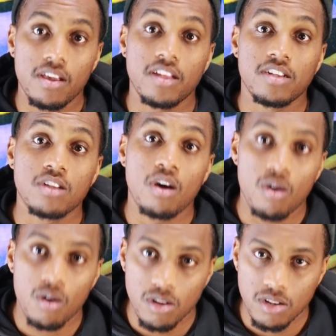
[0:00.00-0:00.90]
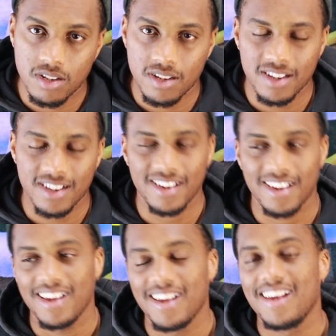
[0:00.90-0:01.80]
It is hard
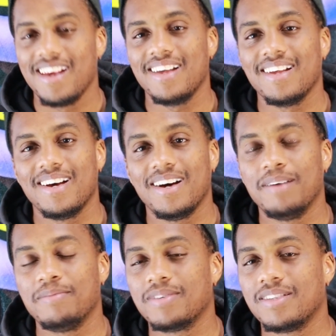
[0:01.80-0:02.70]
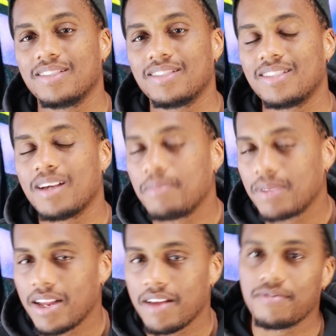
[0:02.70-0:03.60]
because some
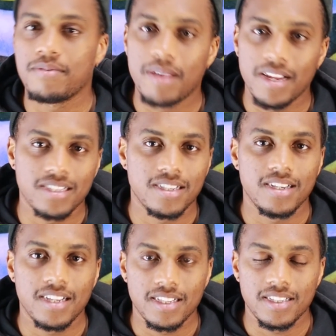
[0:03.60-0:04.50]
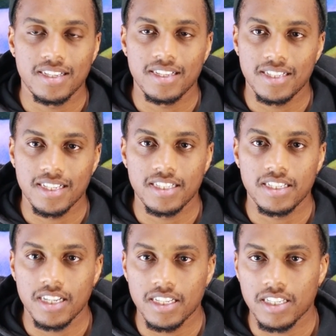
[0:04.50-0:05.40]
of the information it
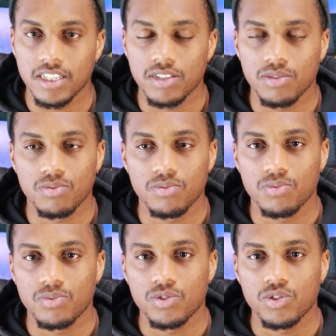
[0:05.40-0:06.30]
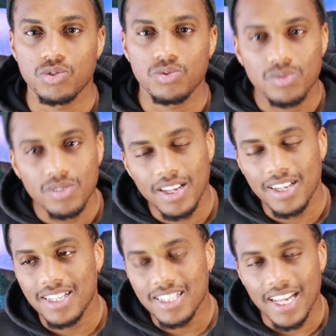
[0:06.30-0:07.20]
just doesn't
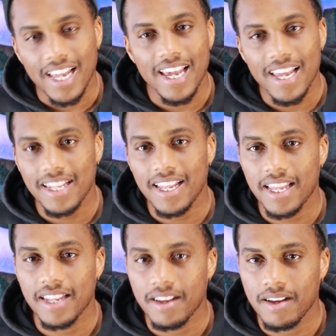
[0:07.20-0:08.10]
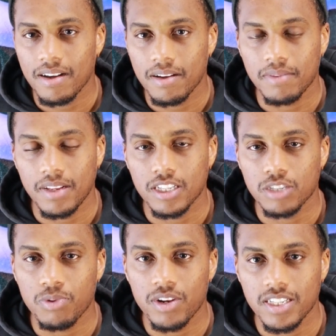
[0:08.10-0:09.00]
hit in the
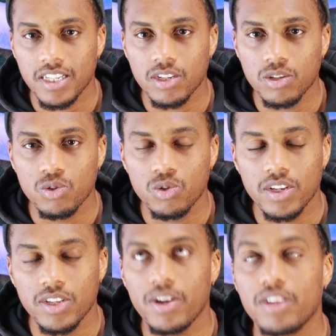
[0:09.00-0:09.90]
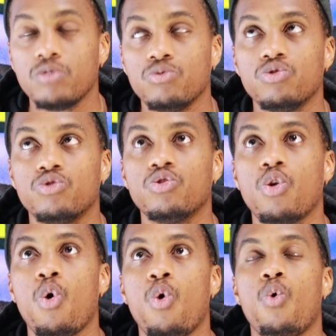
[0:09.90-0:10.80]
spreadsheet of Google. You have to do
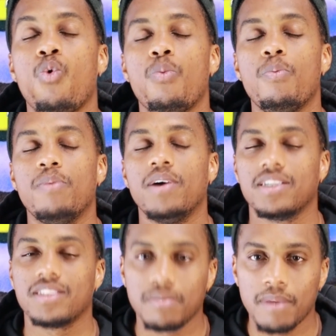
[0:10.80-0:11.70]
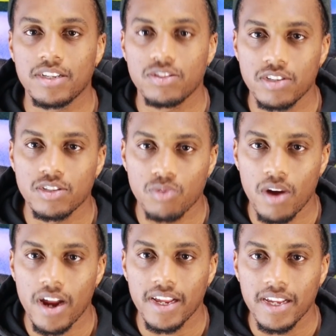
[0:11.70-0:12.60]
so much to make sure it's
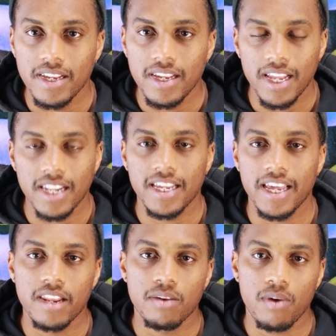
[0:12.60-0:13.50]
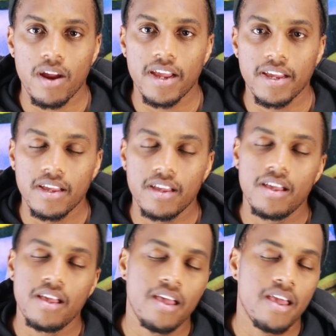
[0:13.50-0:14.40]
right and to get it right.
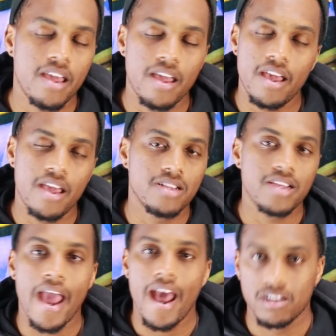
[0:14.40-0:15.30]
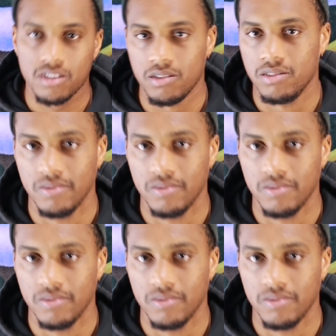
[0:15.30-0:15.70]
It's a hassle.